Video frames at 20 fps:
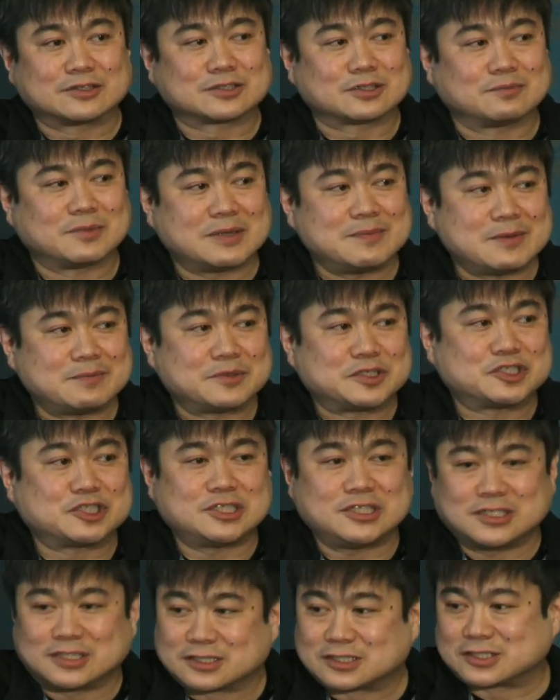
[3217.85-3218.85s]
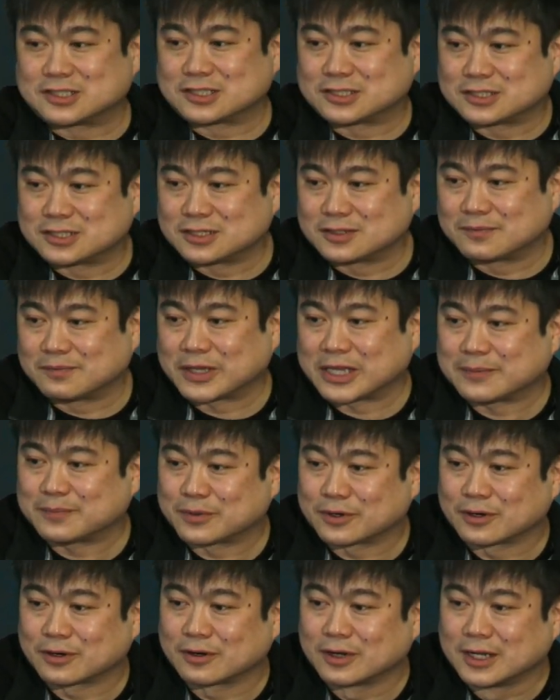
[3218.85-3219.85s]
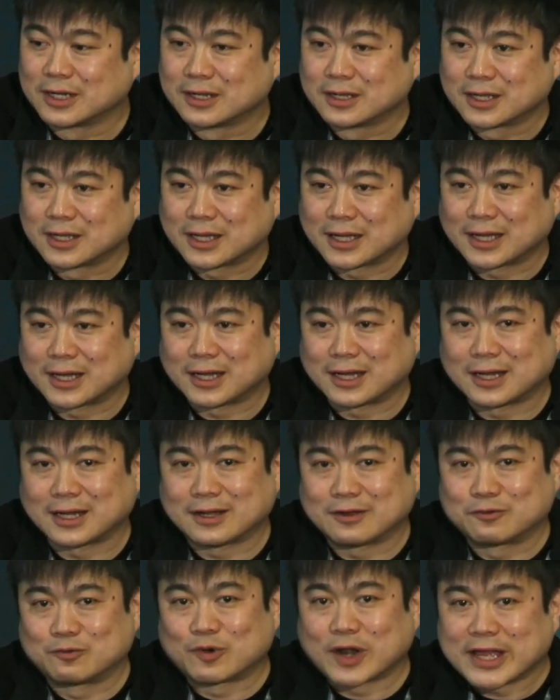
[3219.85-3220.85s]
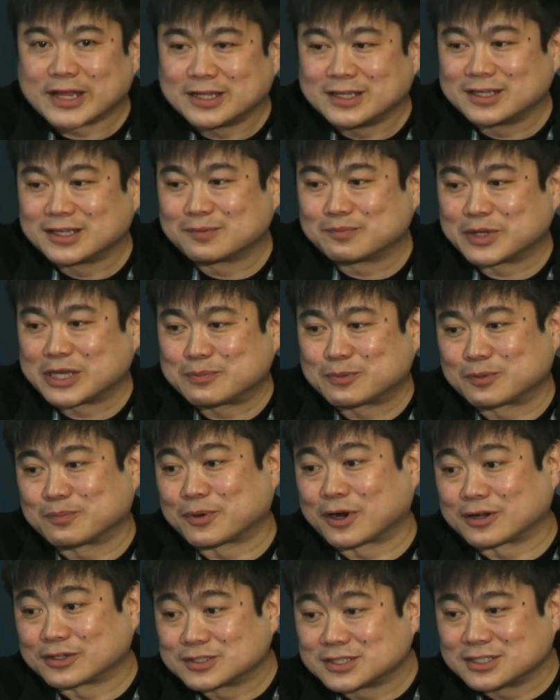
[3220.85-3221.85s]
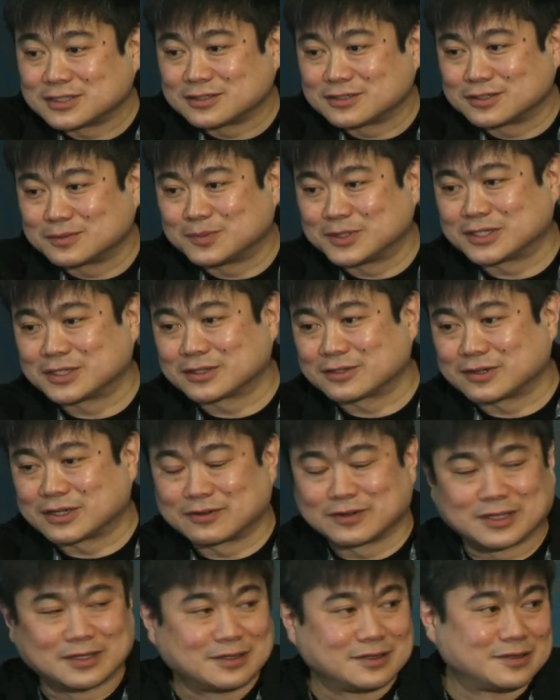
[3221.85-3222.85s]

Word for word: So maybe machine assisted paper uh, writing and paper parsing could be another area.